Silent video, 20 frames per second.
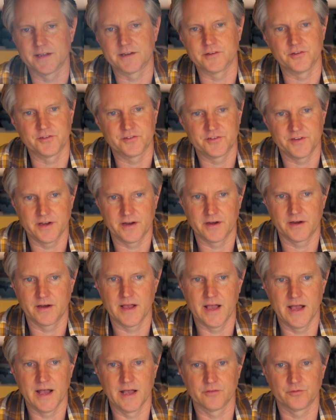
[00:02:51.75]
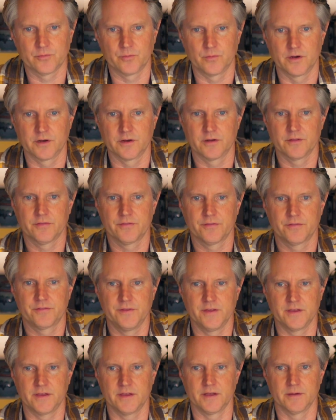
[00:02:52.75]
like to share as we're
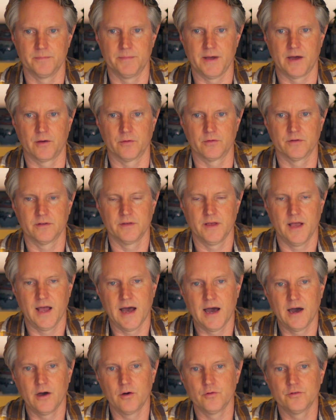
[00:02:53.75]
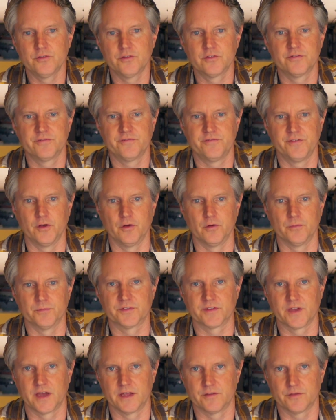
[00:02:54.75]
thinking about how to film
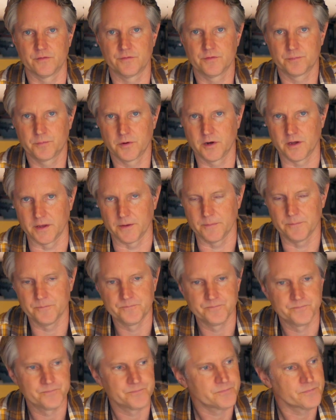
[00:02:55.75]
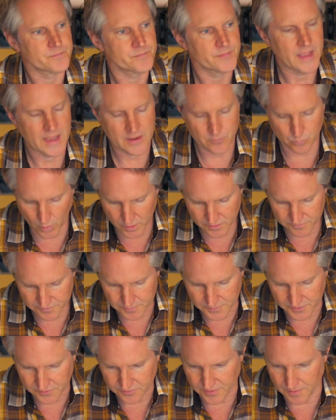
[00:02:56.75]
Signs of Spring. And one of
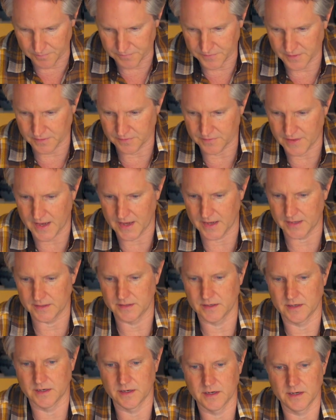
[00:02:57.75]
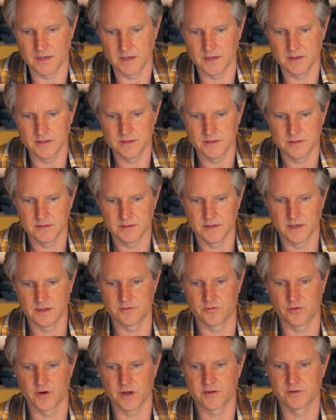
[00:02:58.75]
them is something that a
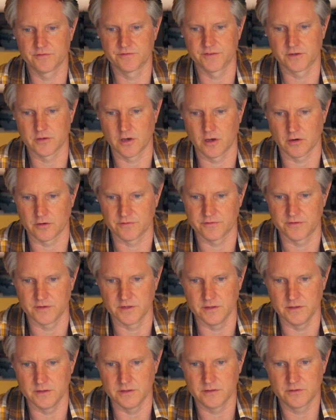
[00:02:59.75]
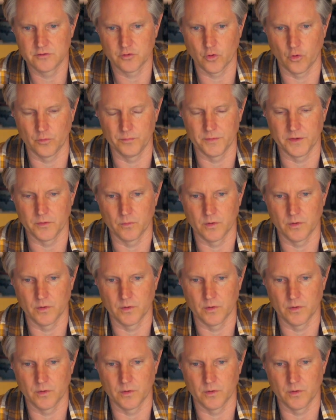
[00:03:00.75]
director of photography told me